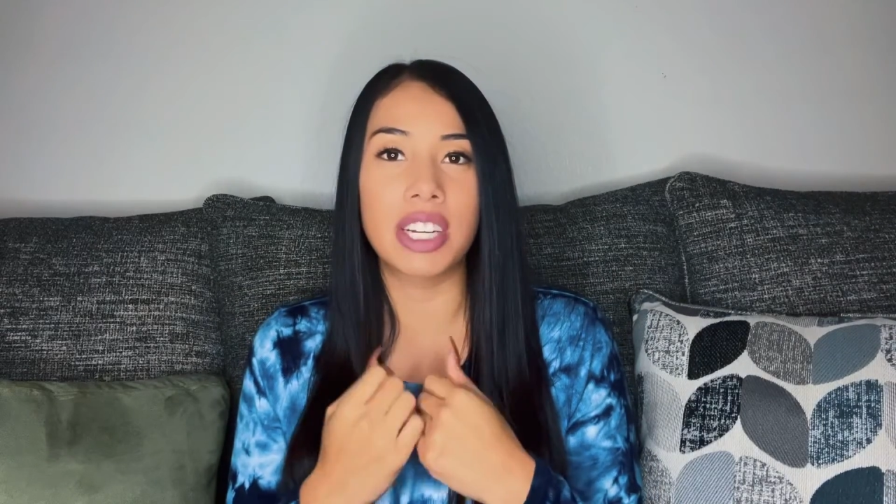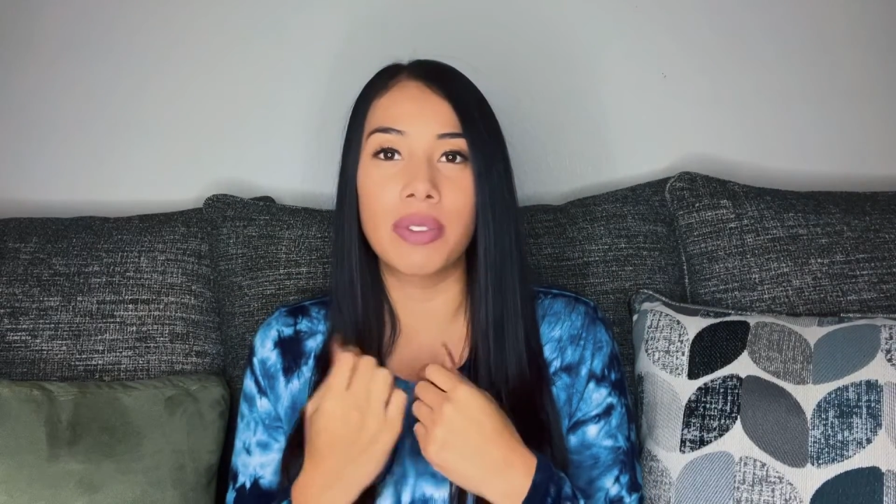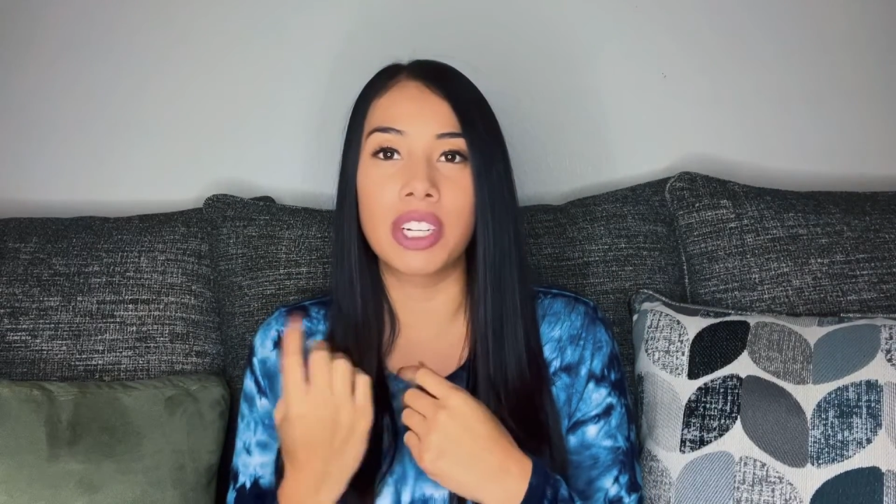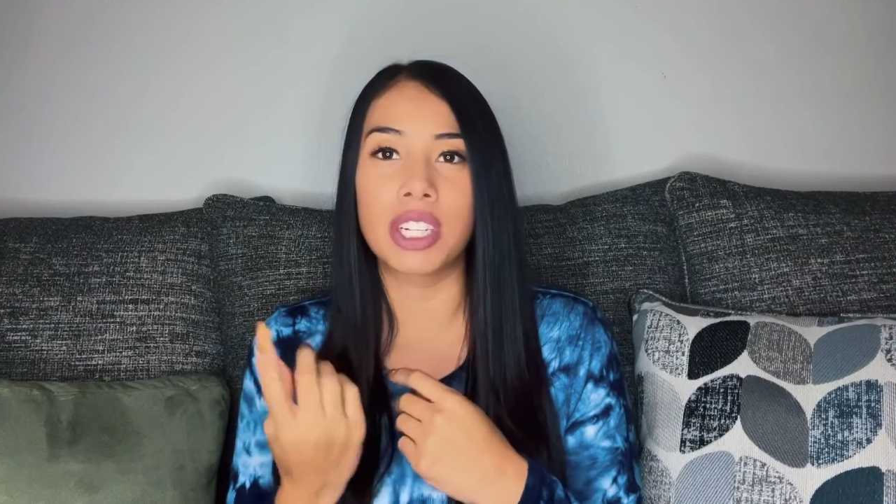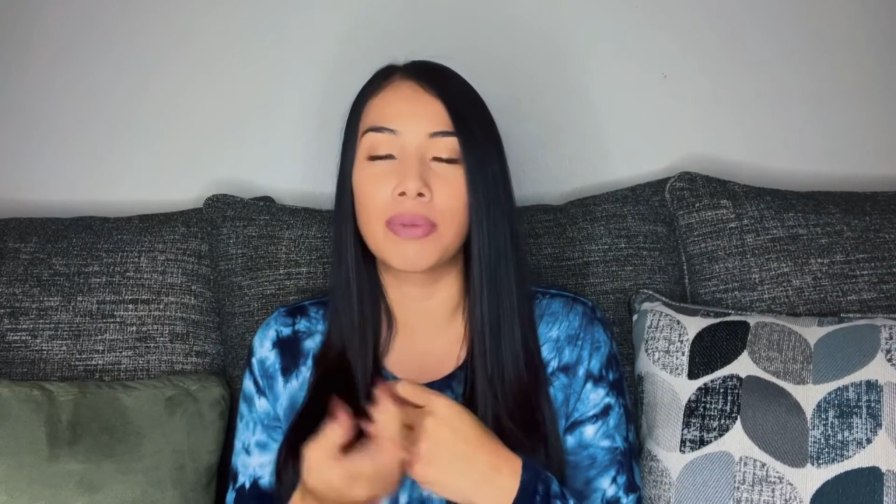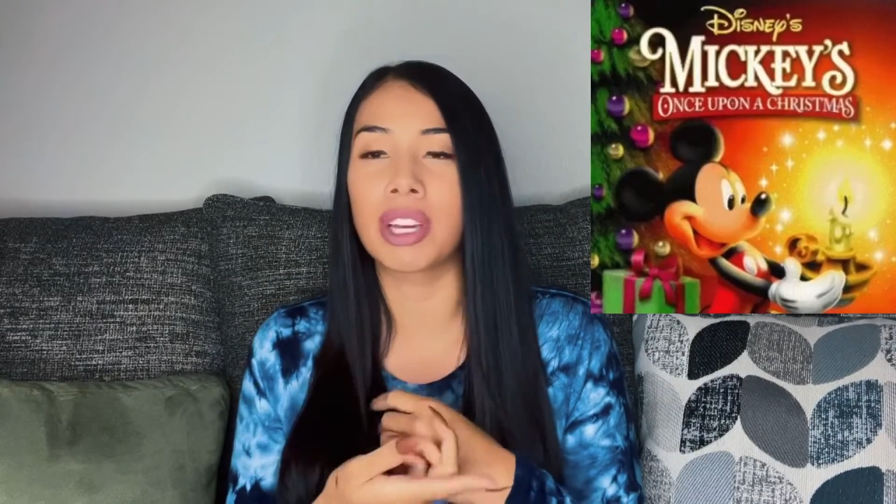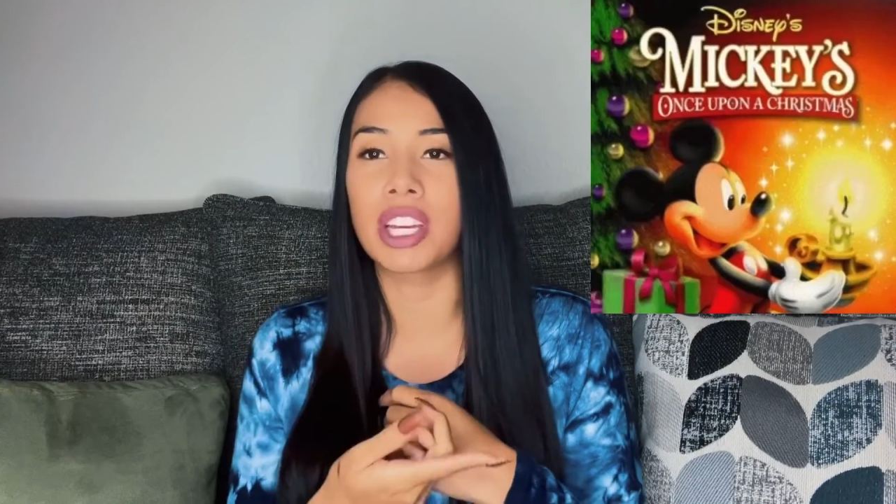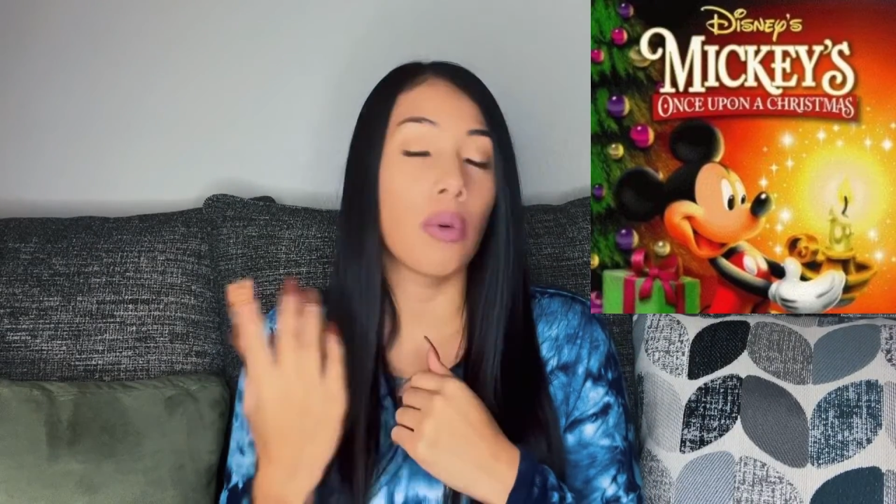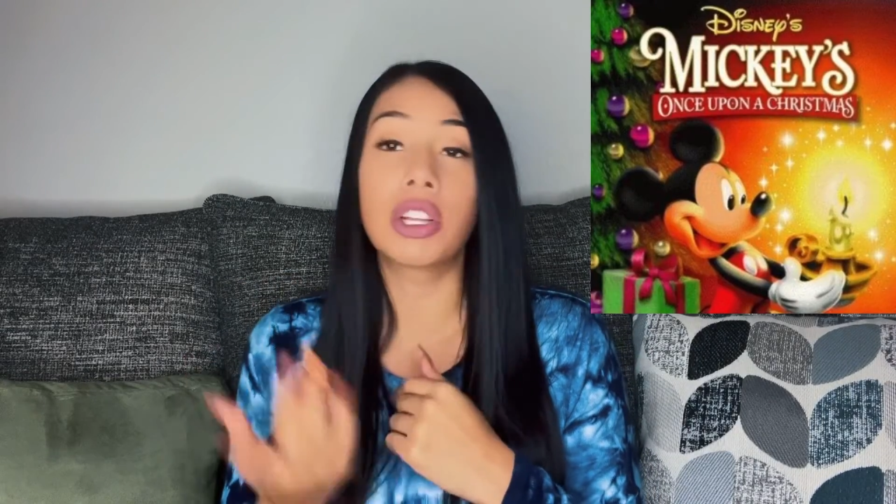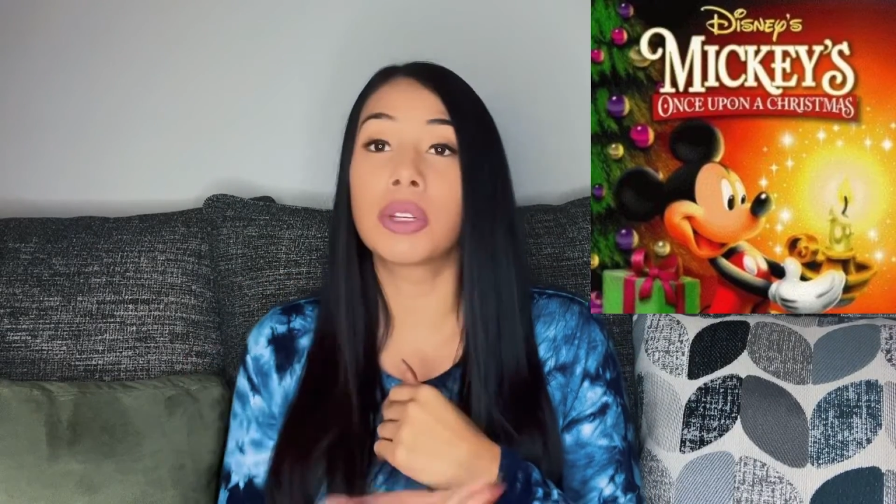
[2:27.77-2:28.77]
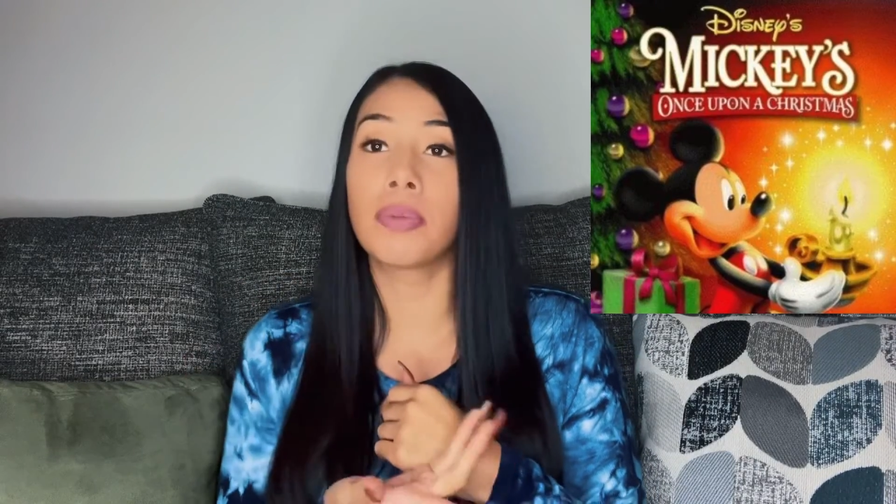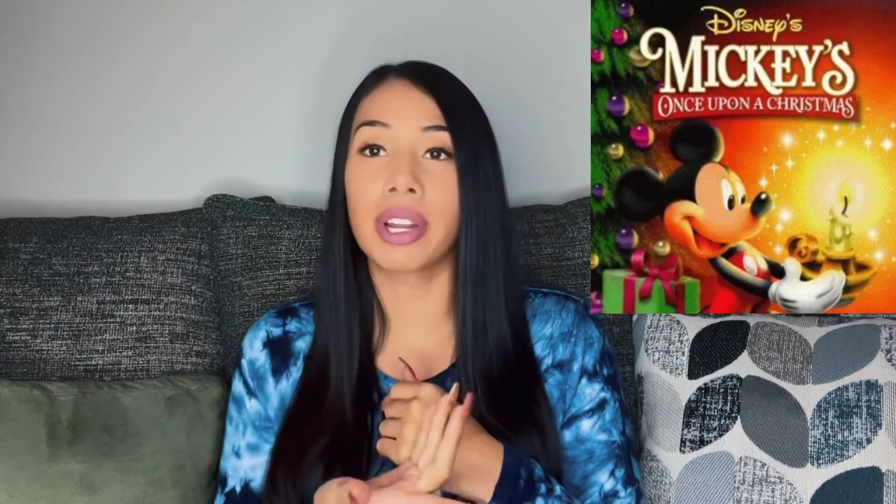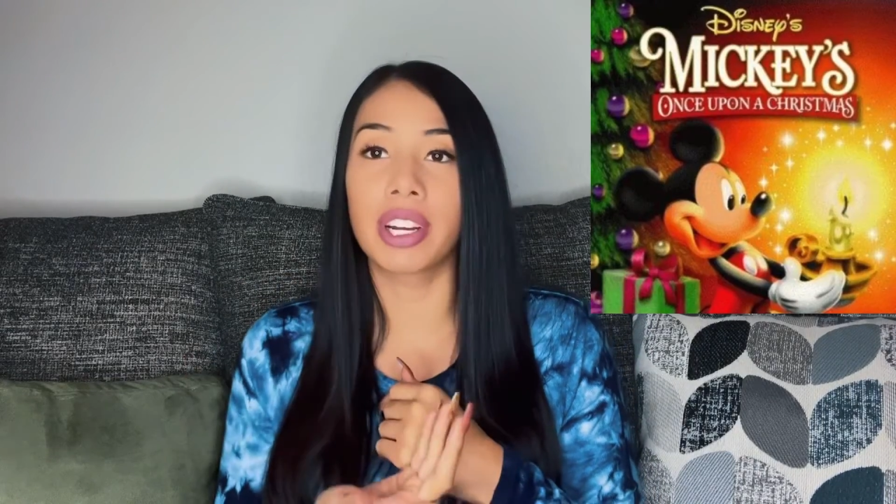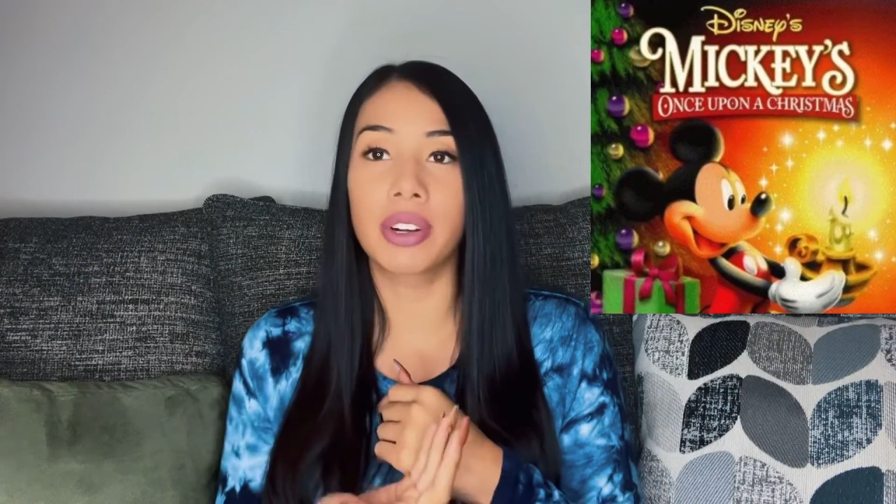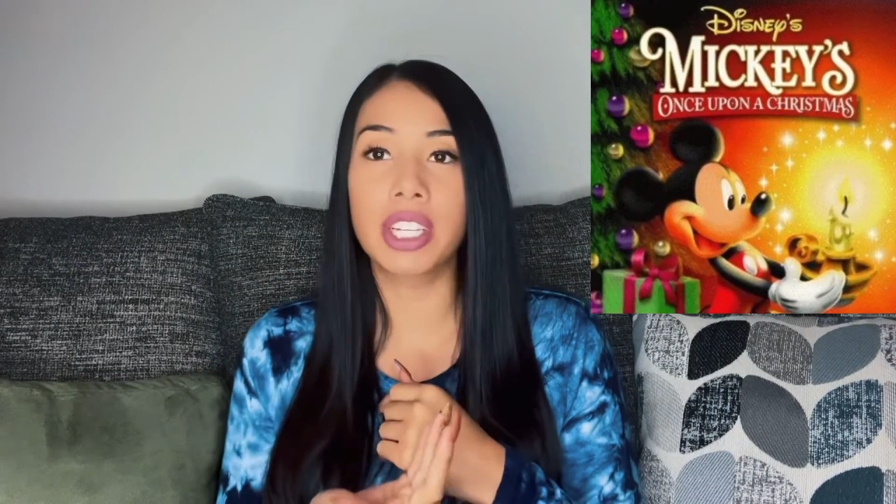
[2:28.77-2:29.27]
which is Mickey's Once Upon
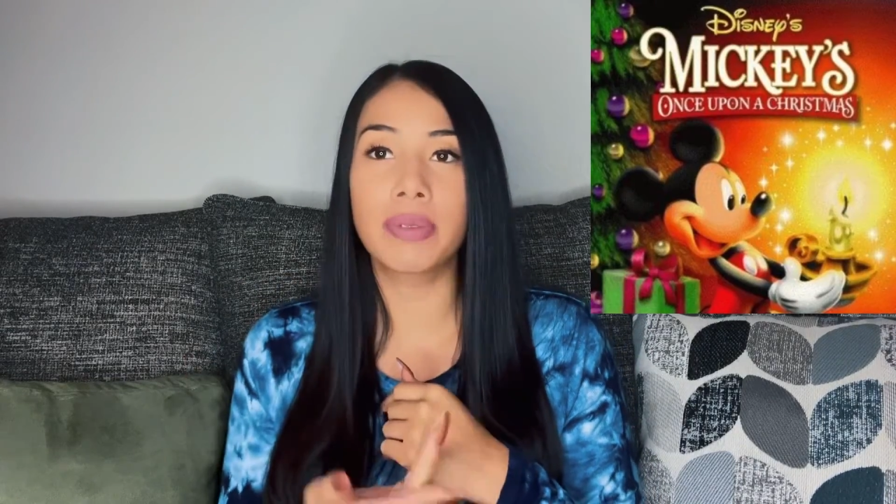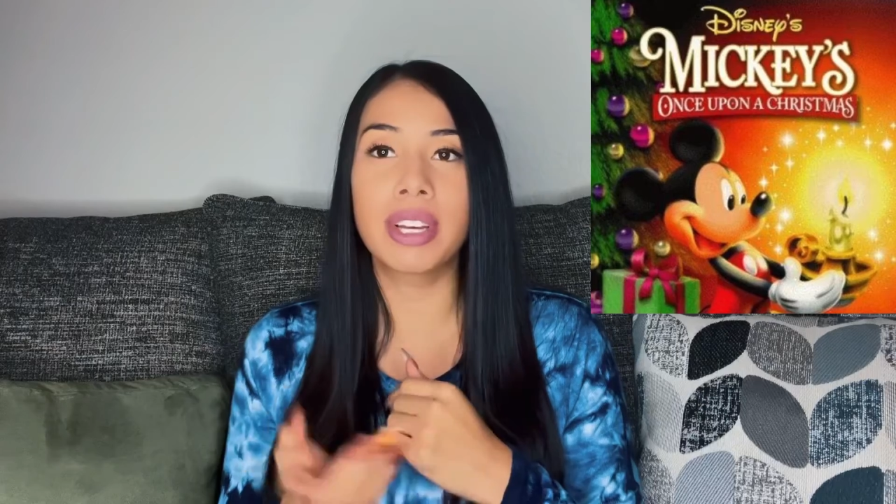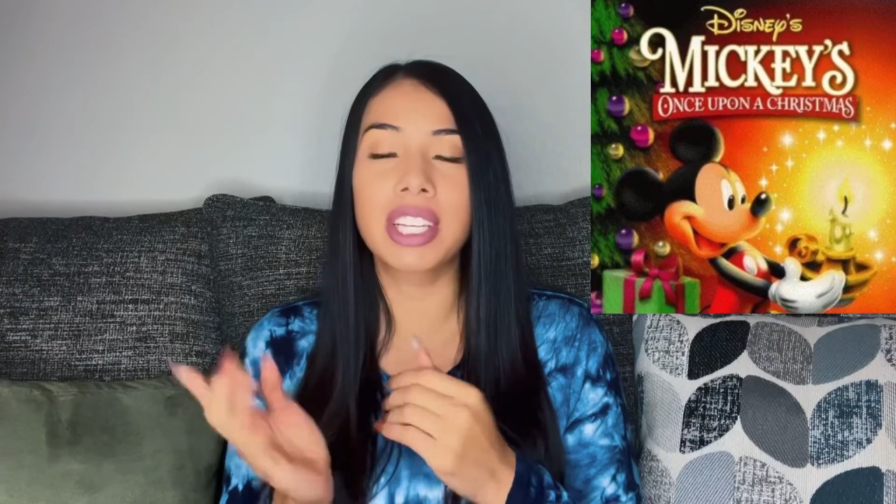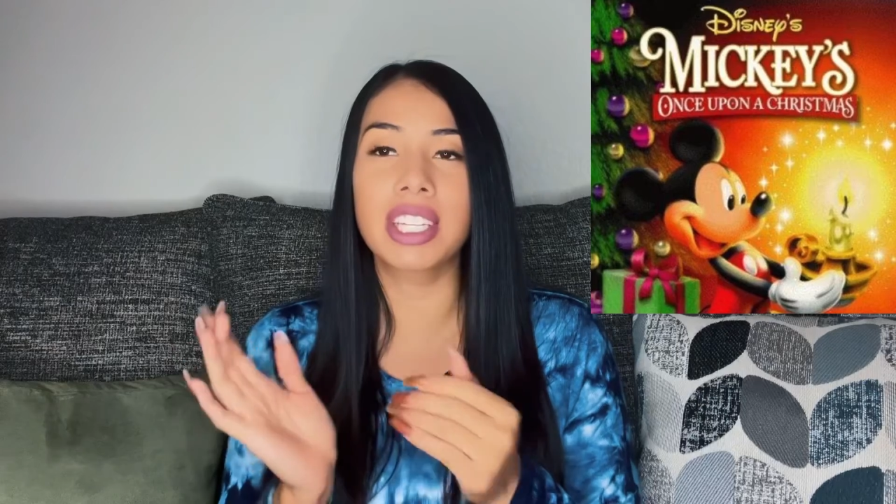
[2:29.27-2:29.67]
a Christmas.